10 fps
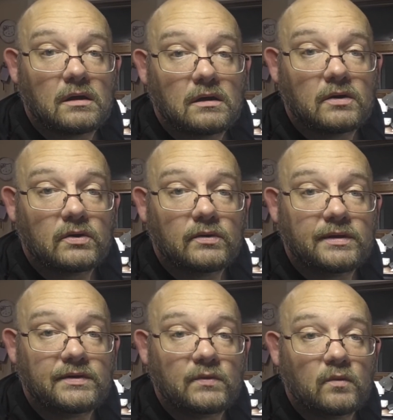Who
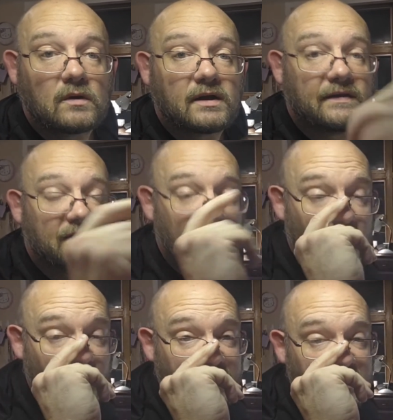did you work at the
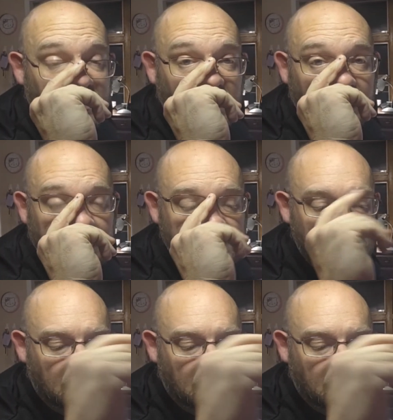arena last?